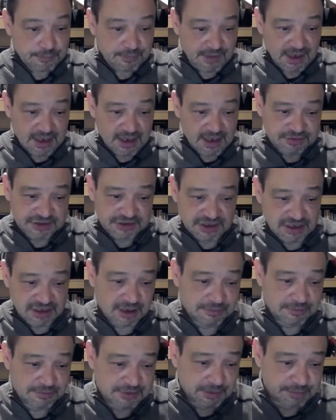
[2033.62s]
if she
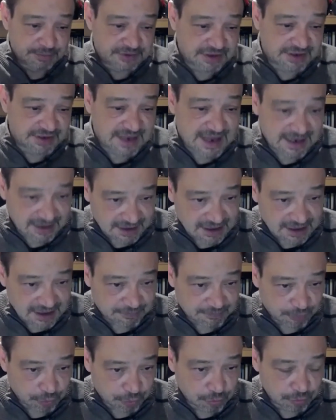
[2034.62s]
loved him to that
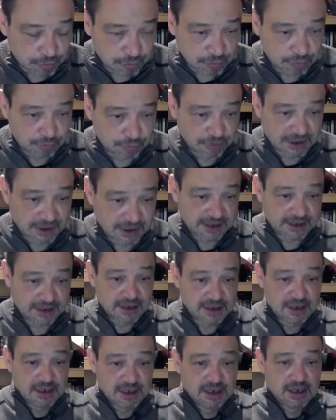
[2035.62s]
level, right,
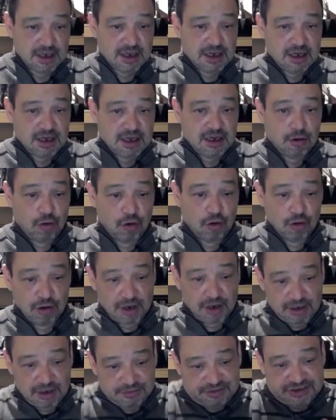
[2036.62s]

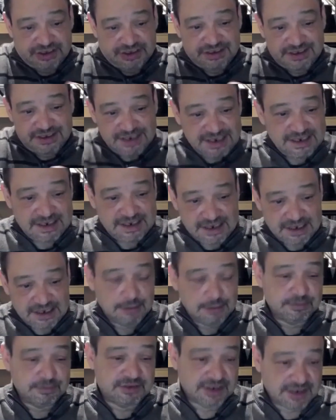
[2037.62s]
or if she needed
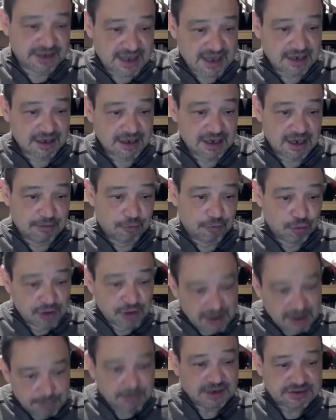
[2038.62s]
him to that level,
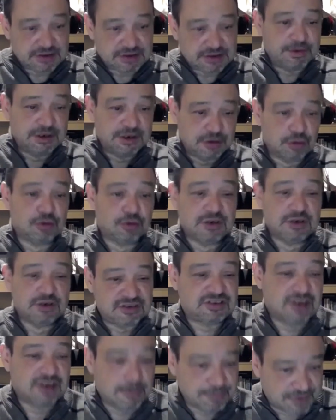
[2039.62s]
he must have been doing
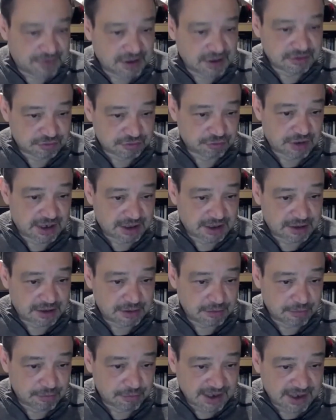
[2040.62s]
some things right,
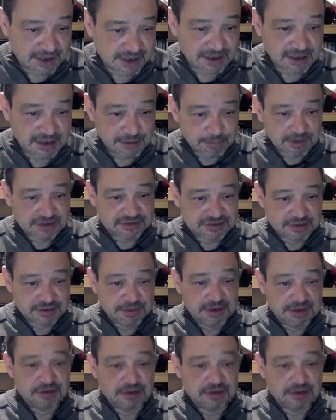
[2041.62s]
right? He must have been